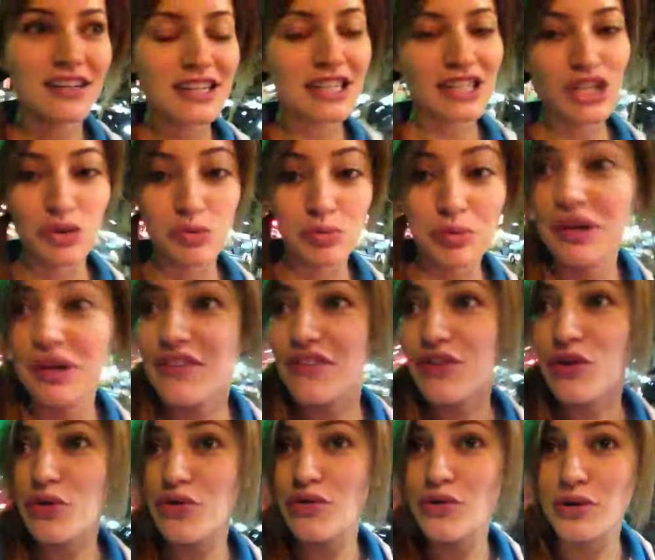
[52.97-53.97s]

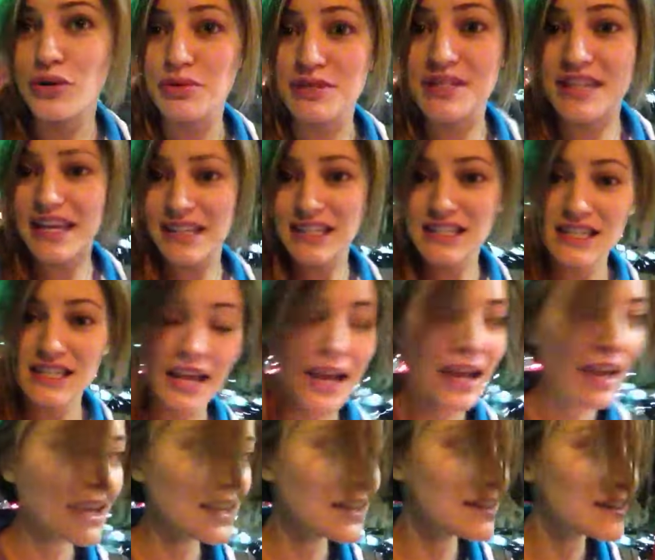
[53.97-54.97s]
preview of what it was like
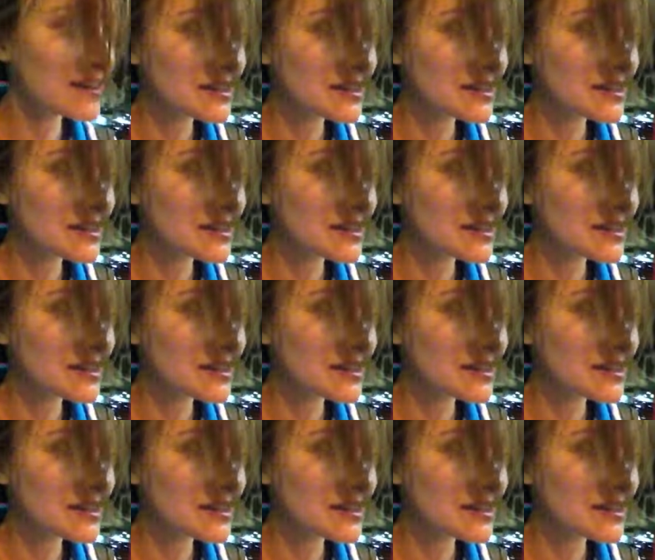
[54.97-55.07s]
tonight.